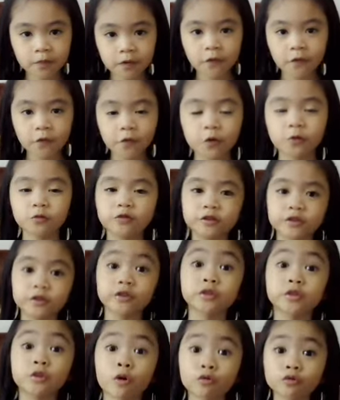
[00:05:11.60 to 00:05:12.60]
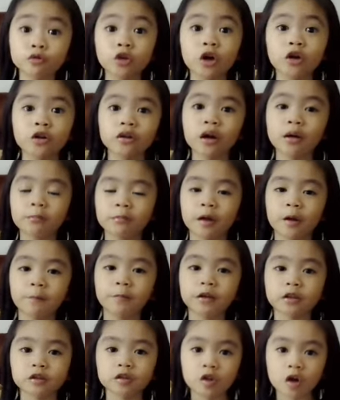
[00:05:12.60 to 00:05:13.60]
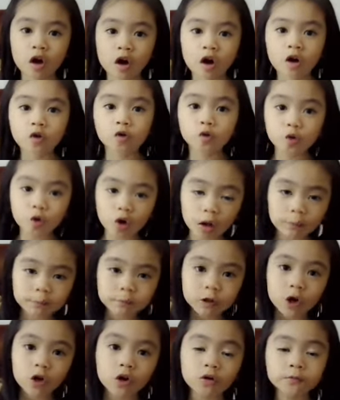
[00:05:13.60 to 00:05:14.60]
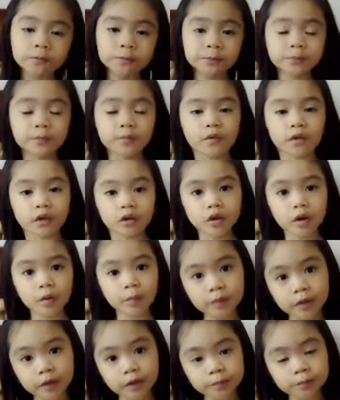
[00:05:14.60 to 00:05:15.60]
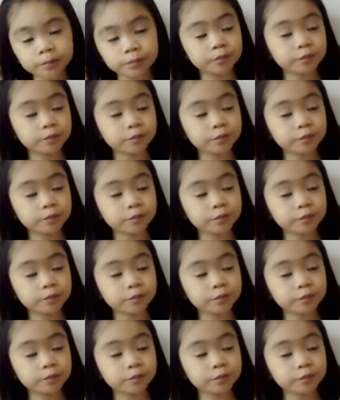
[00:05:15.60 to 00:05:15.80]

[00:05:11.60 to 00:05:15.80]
Fruits. Those are yummy because grapes are yummy.